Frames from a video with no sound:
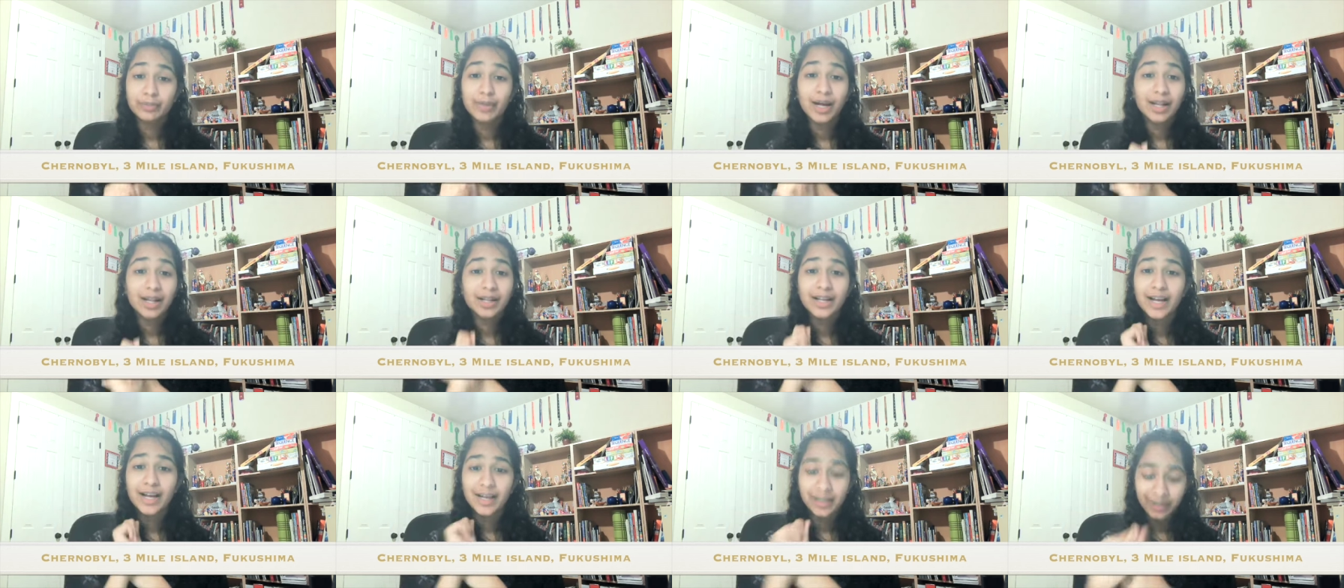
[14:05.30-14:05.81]
Mile
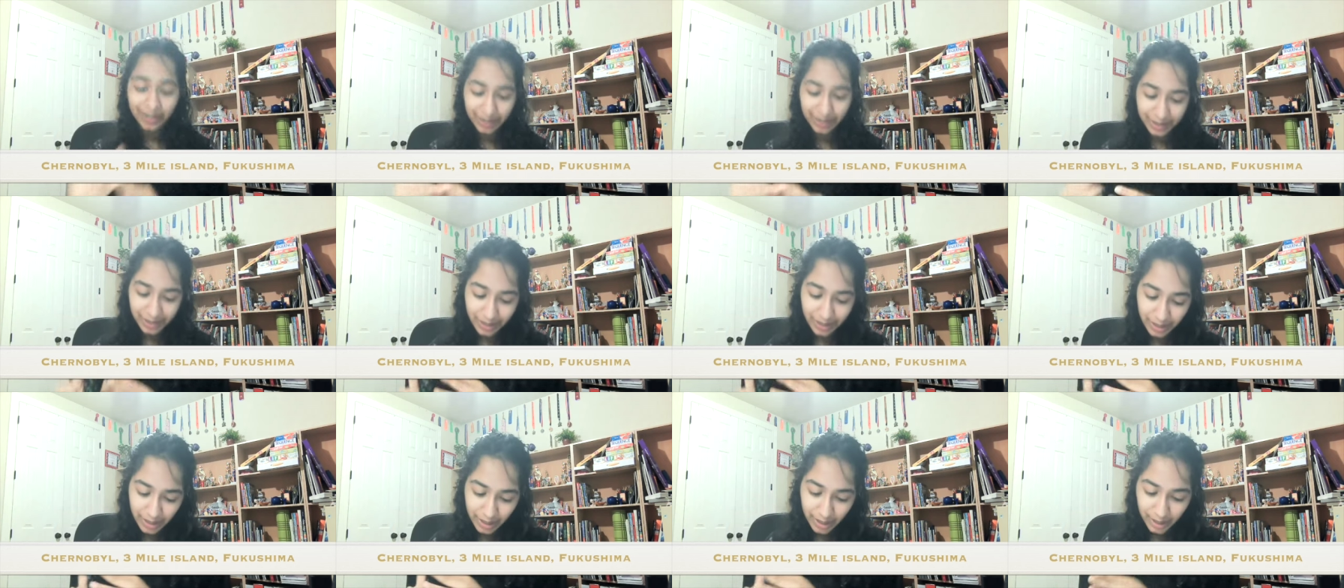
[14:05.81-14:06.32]
Island,
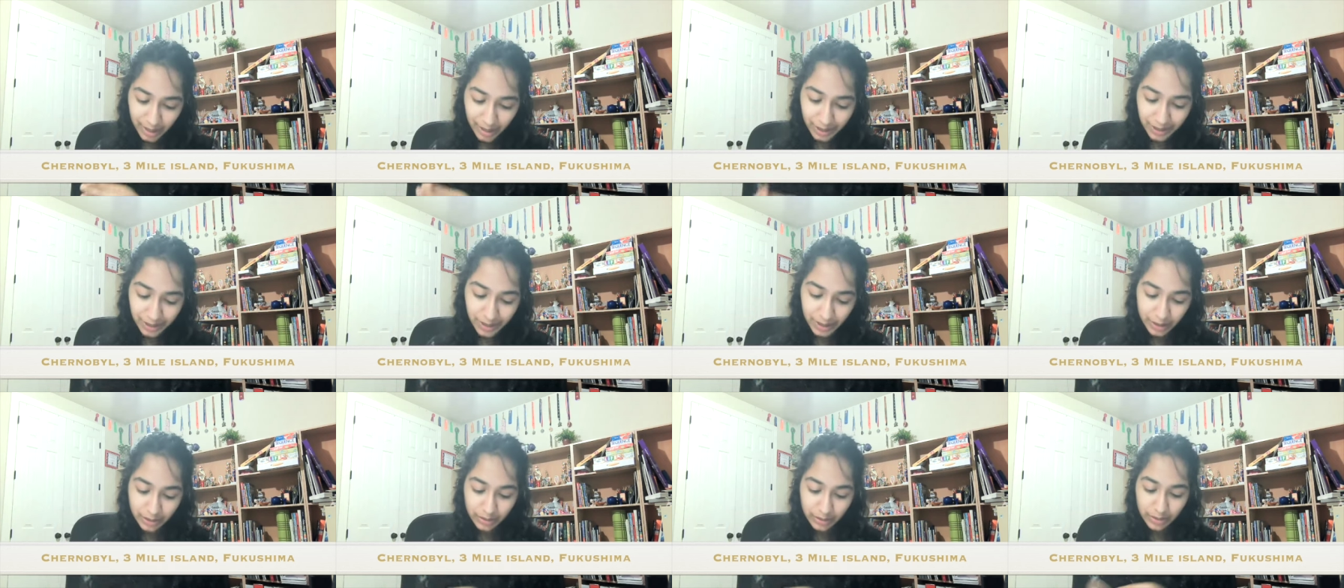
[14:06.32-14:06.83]

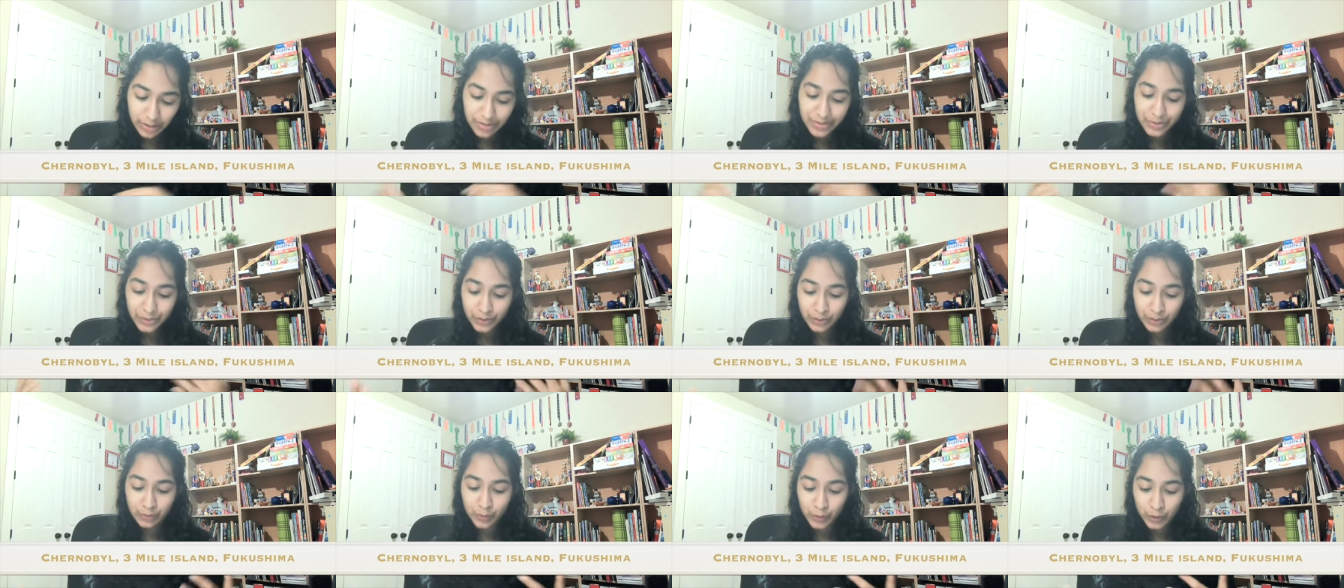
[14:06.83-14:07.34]
and
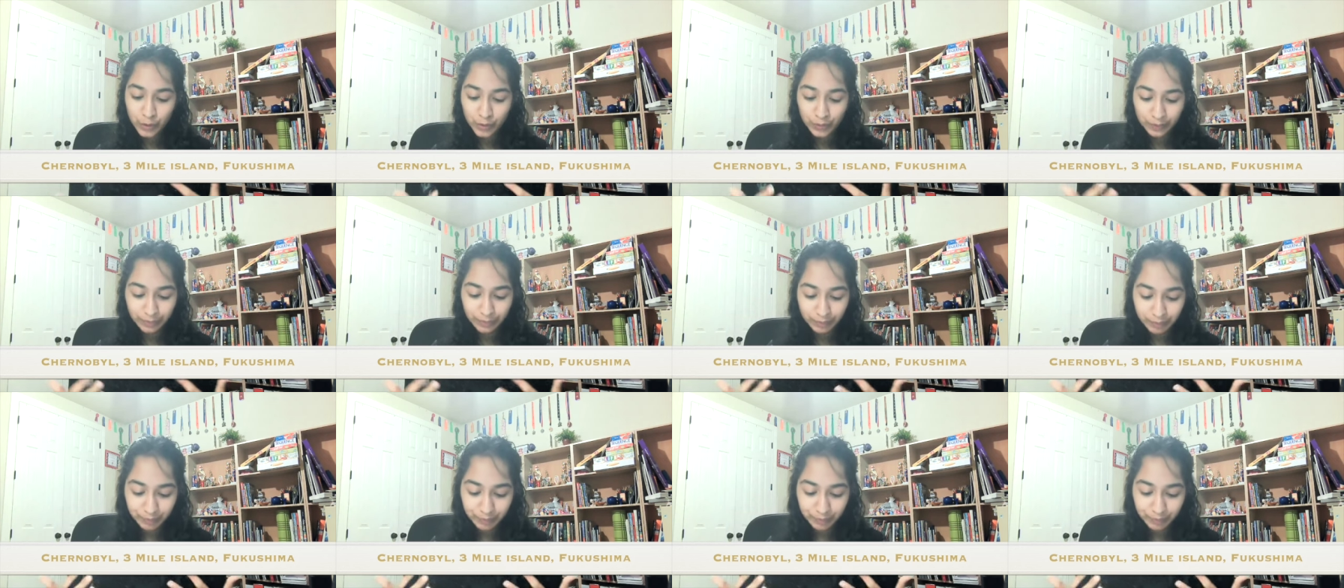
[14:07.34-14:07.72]
thermal